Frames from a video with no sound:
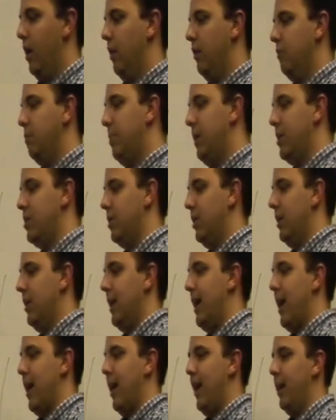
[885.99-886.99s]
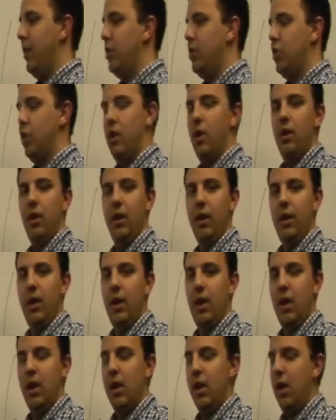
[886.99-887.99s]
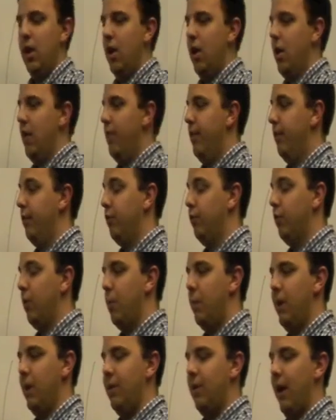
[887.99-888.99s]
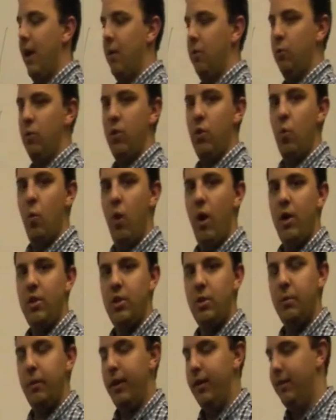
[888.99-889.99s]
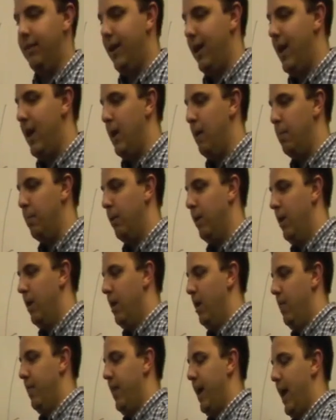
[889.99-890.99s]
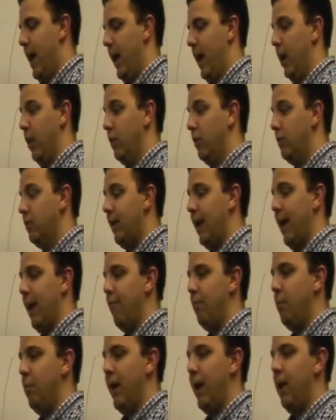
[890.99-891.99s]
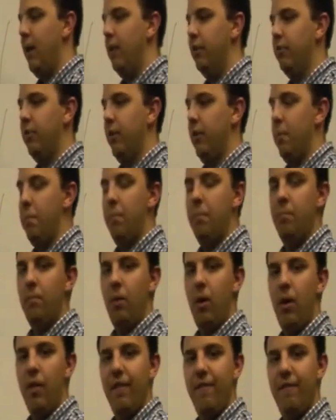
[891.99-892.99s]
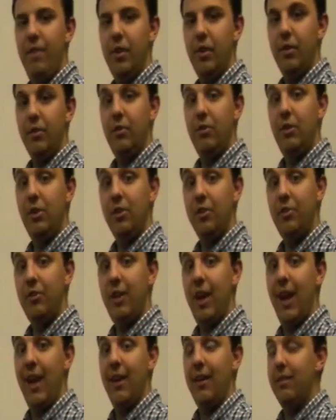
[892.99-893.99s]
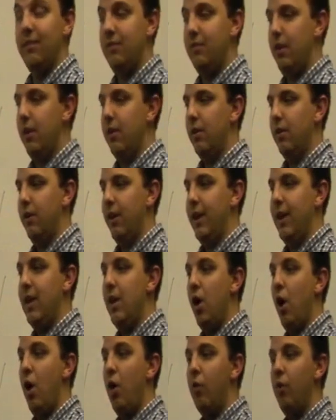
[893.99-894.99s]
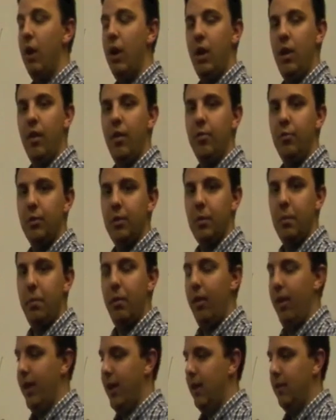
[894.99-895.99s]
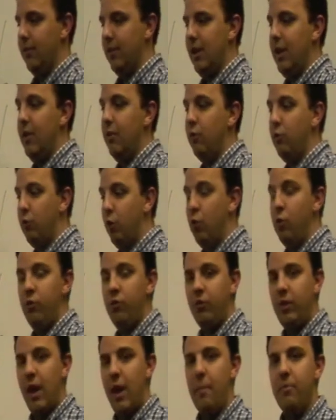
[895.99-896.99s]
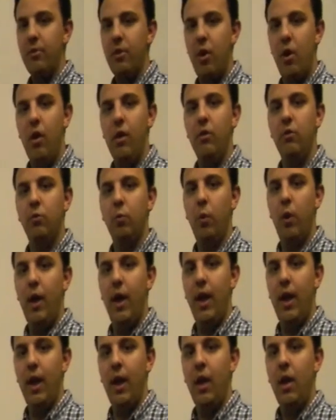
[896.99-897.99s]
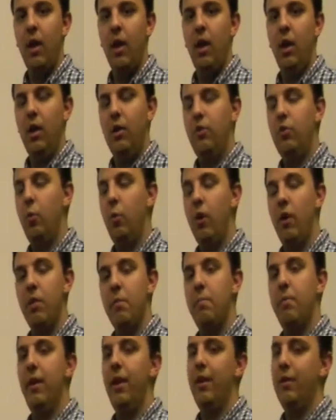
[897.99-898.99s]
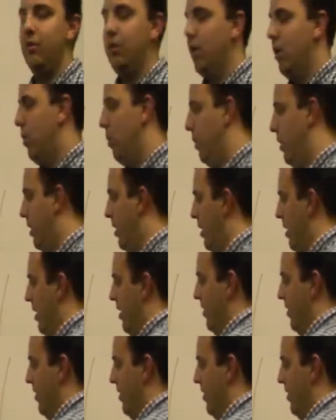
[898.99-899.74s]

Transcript: Especially a guy like Sean Lee, there's so many times when you watch him on tape that it looks like everybody else on the field is still standing still, and he already knows what the play is, and he's 2 steps on his way to where the play is going.